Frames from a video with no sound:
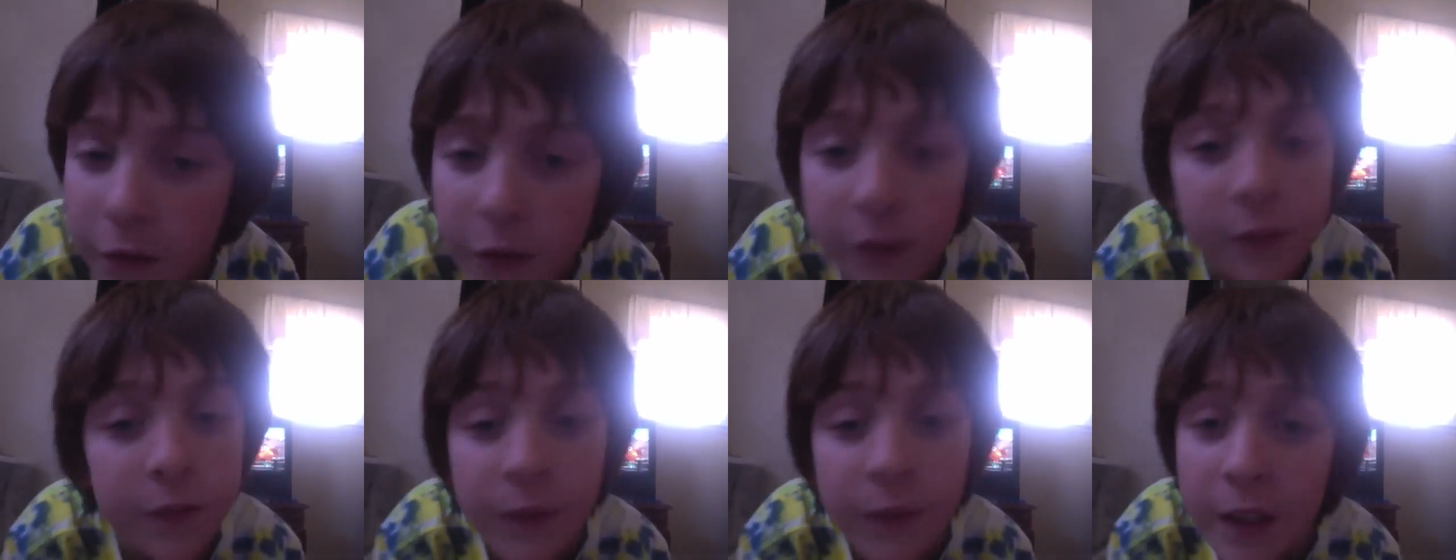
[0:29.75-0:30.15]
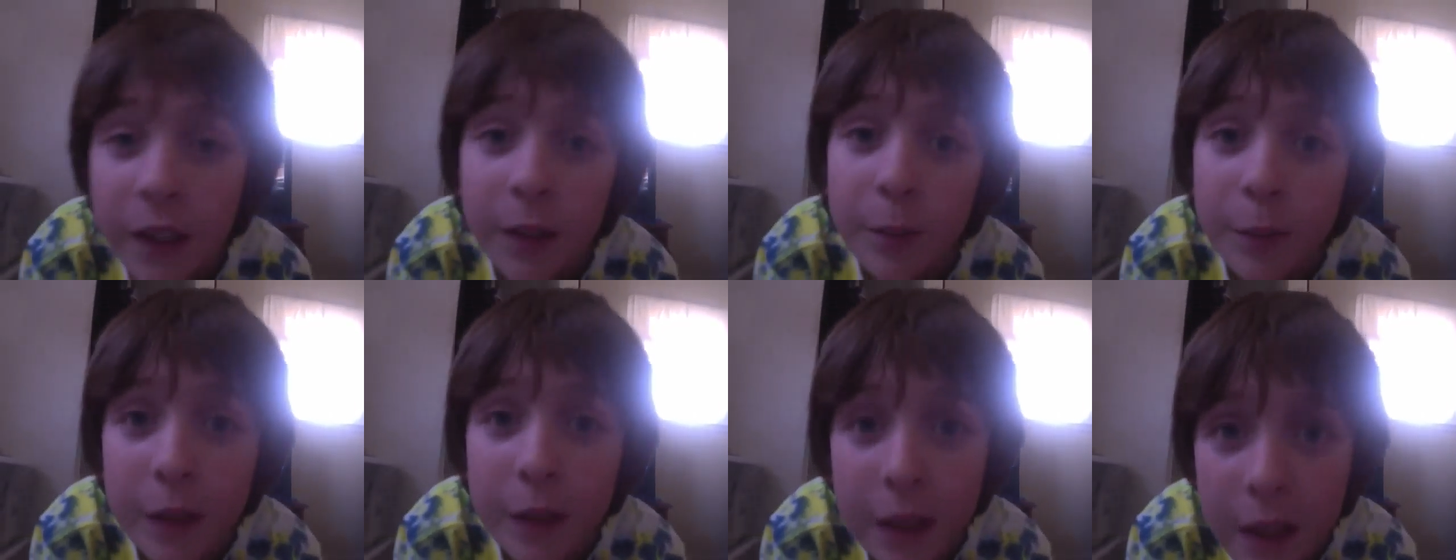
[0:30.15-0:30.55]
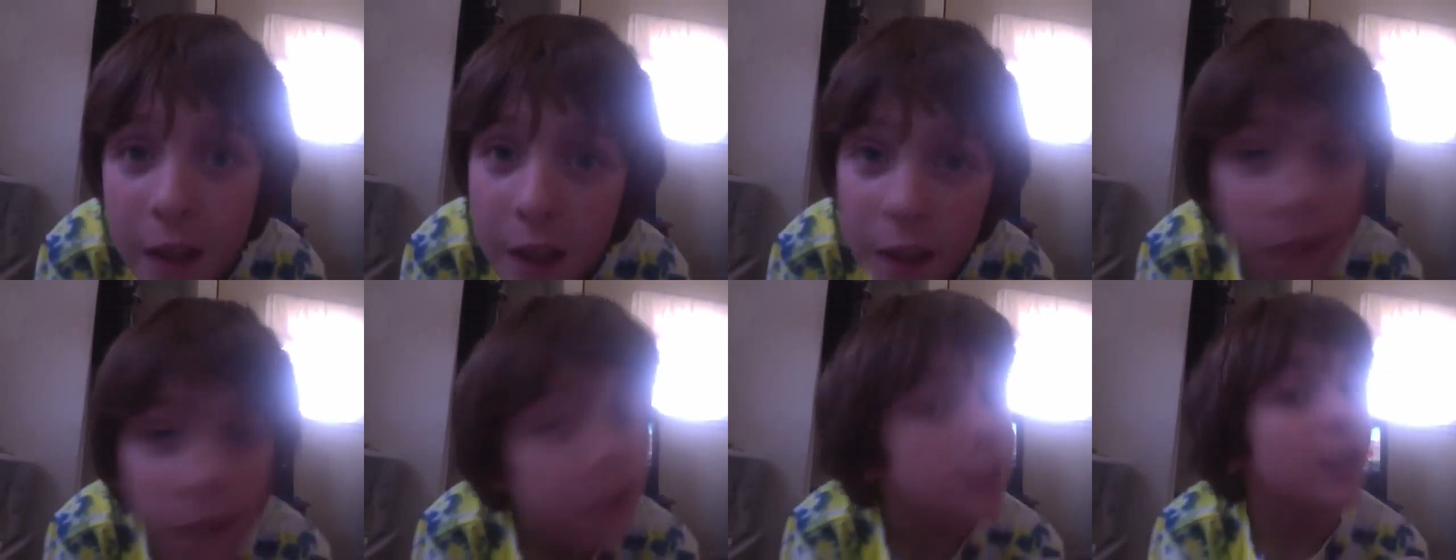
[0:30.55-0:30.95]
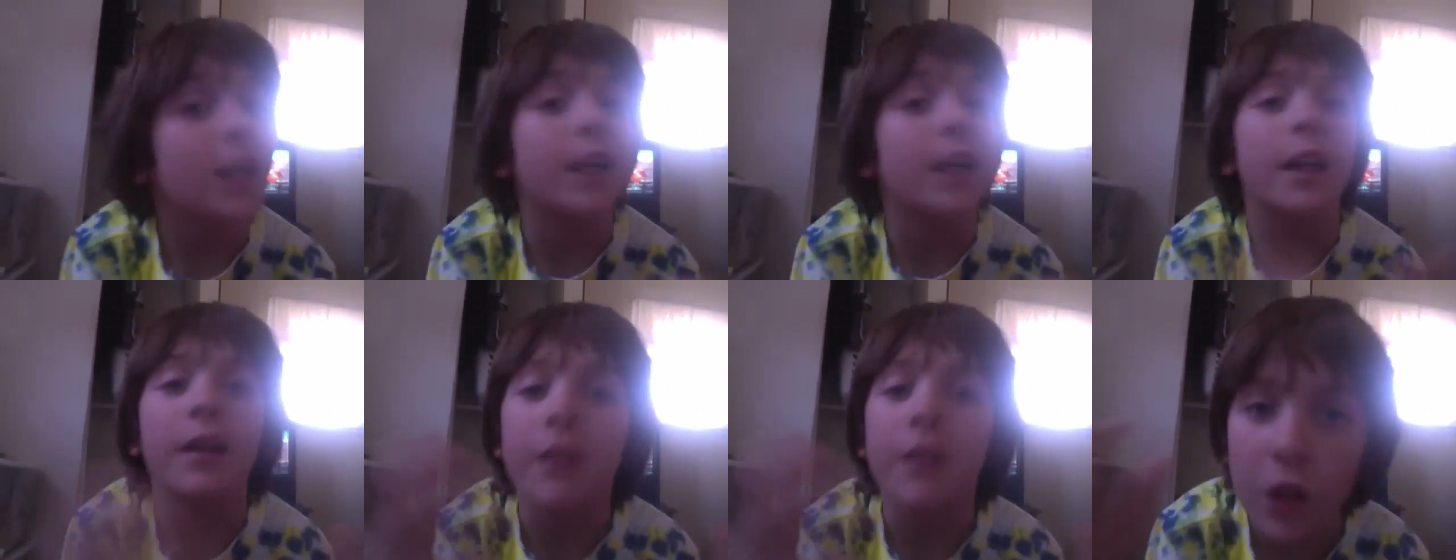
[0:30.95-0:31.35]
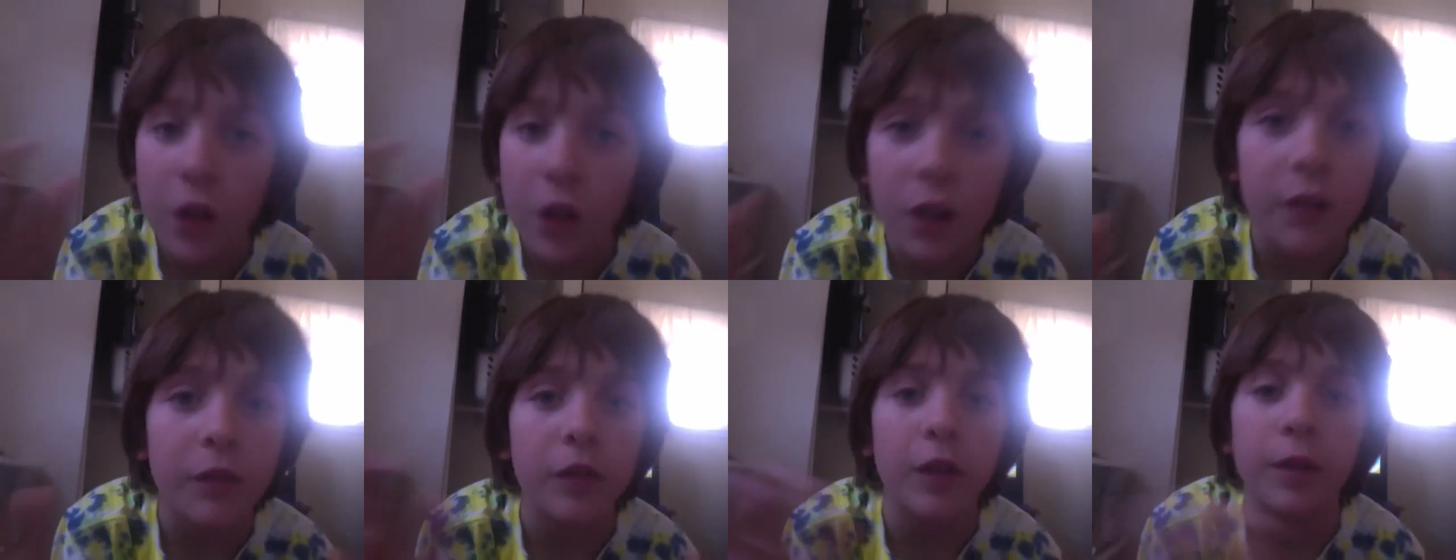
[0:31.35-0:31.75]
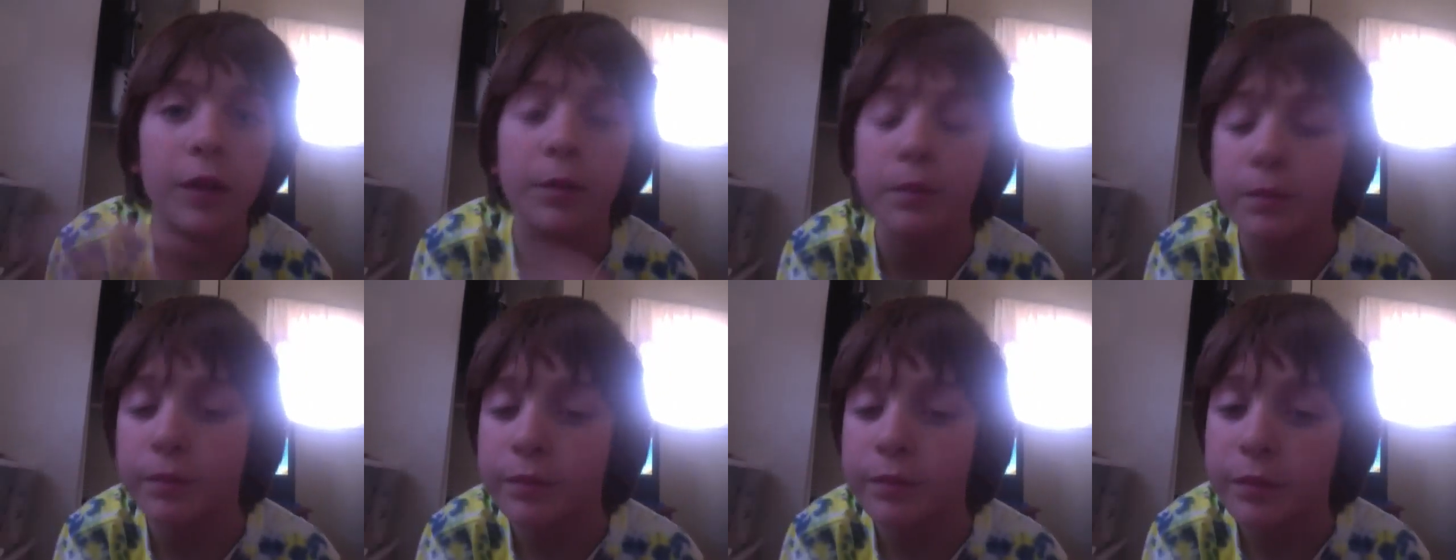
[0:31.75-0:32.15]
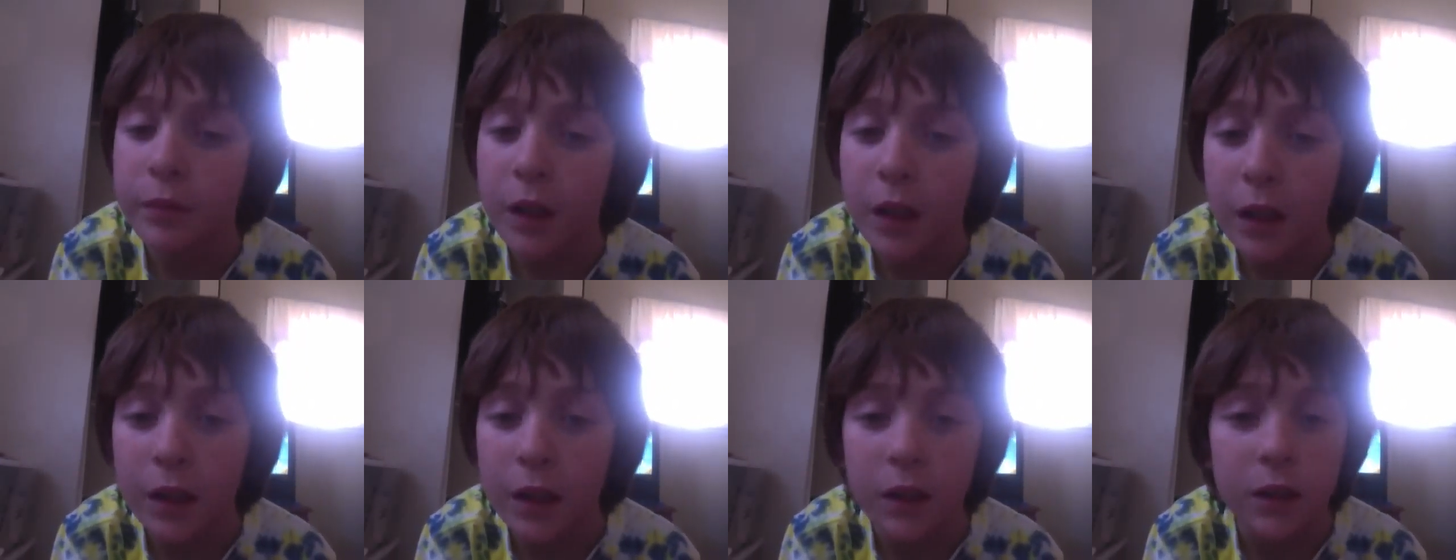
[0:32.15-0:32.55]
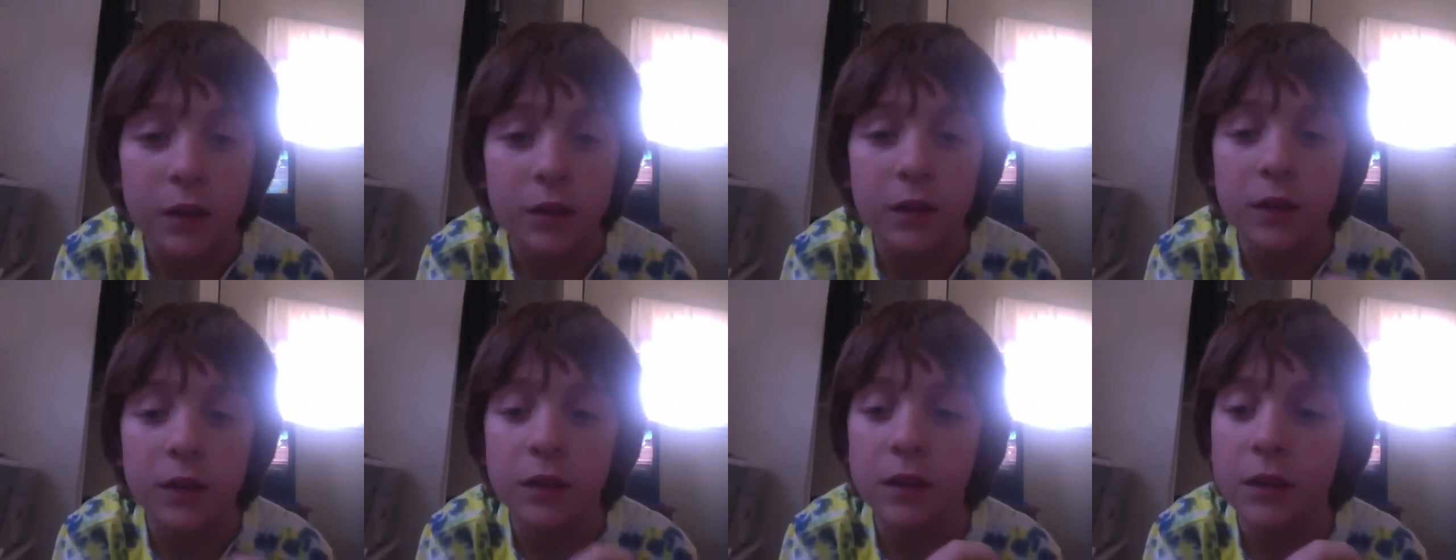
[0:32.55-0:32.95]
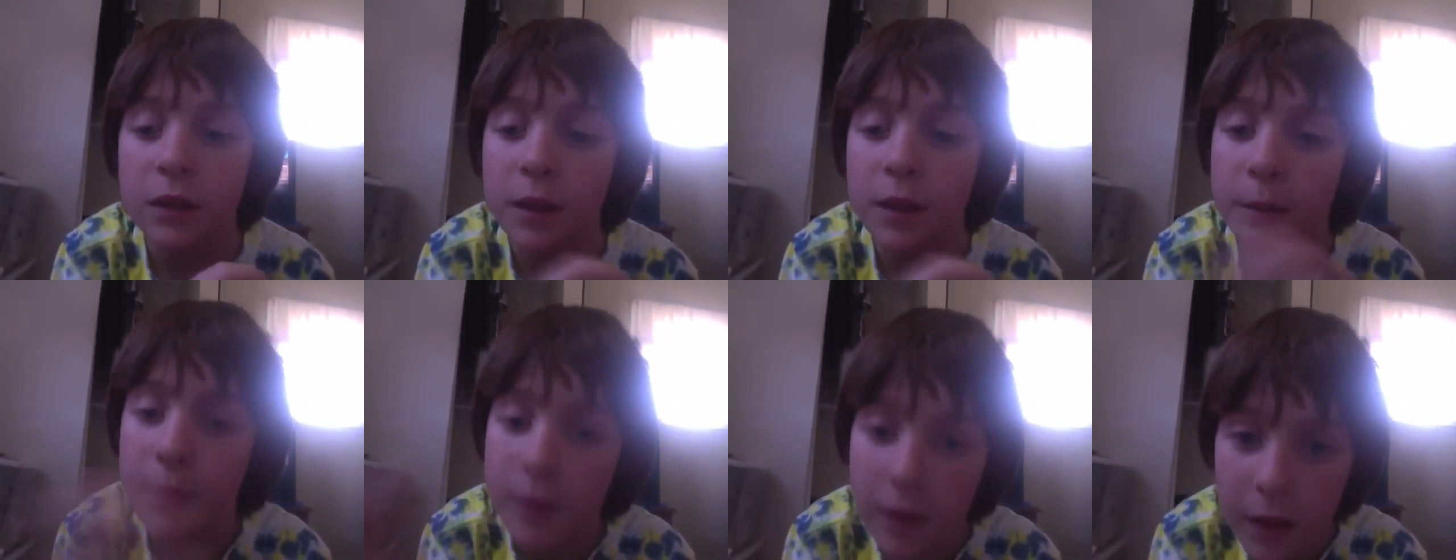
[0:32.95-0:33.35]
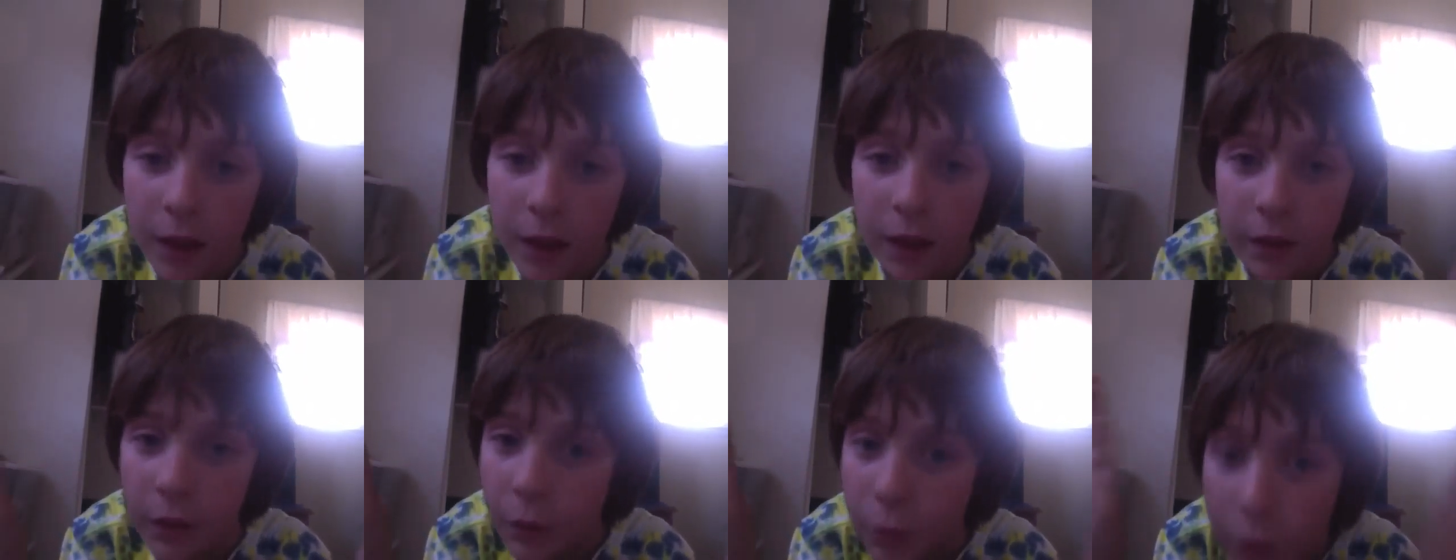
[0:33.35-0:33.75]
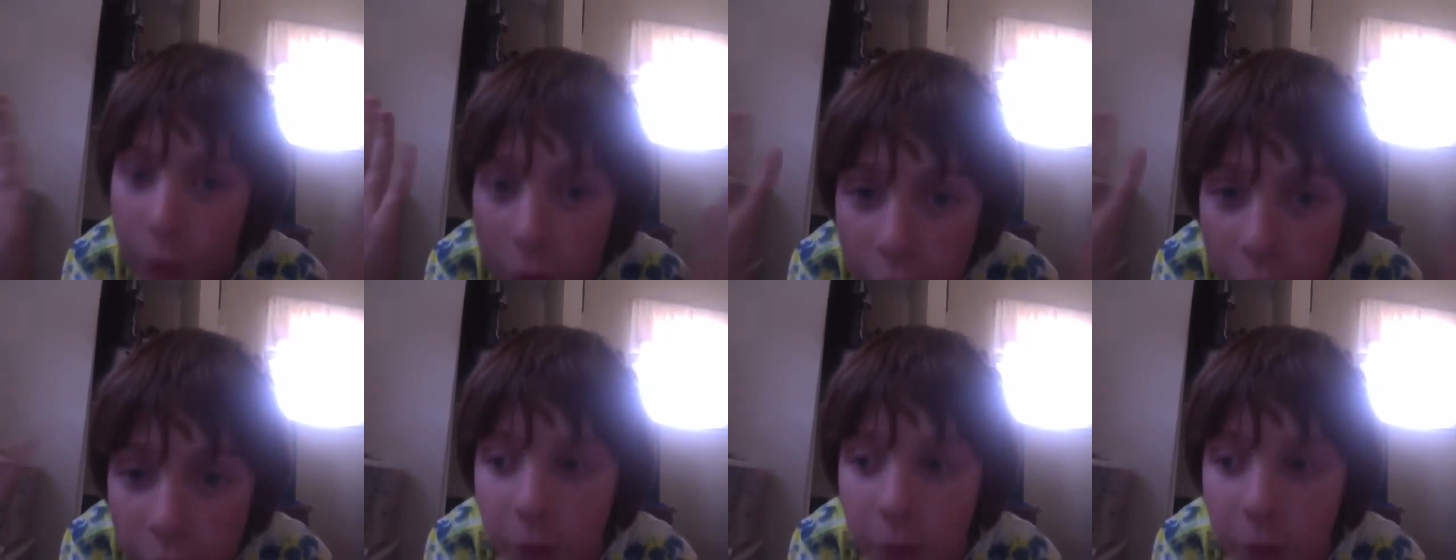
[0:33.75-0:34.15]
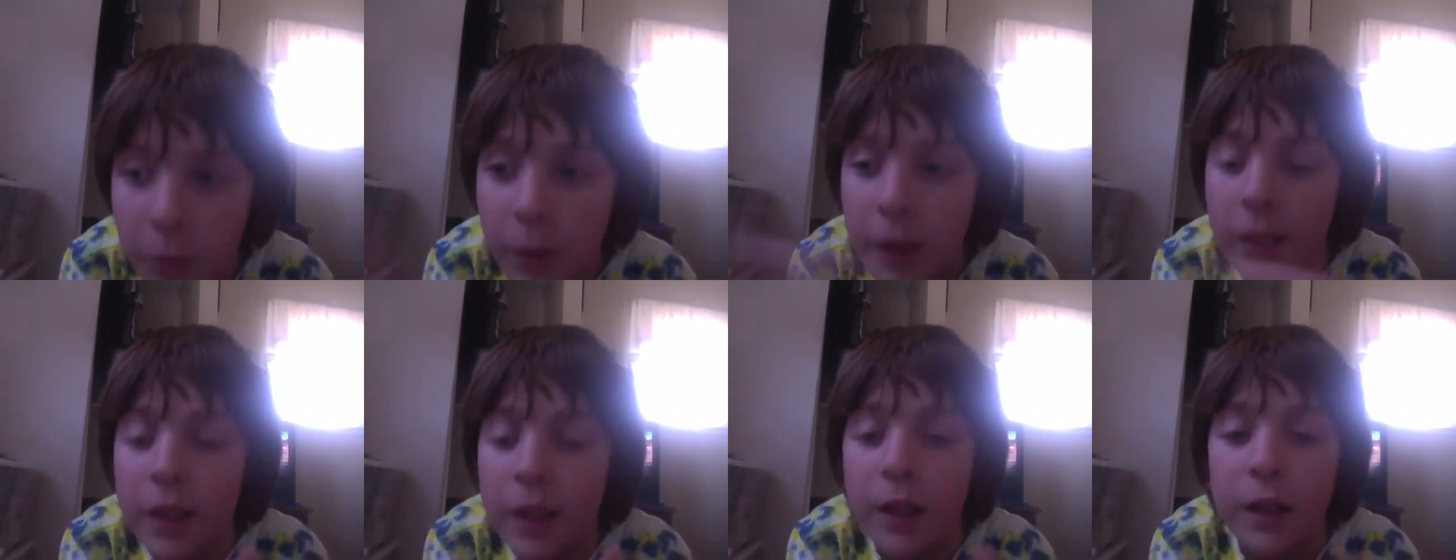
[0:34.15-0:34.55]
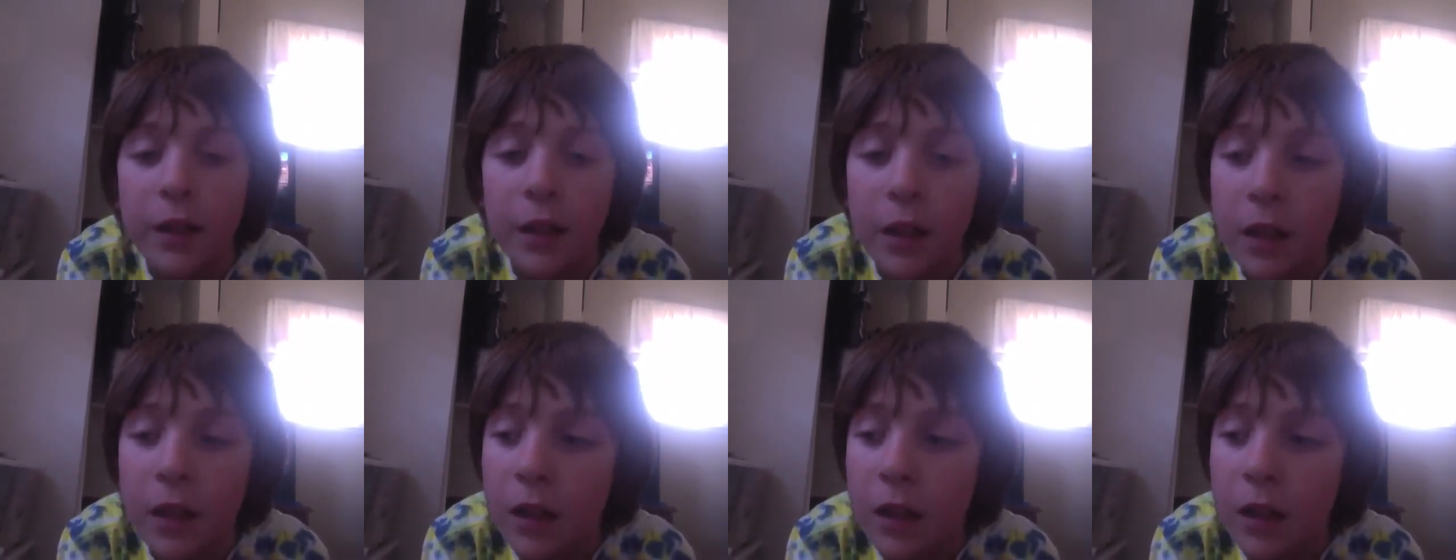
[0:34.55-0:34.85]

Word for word: family, got a lovely house, and I have a roof over my head.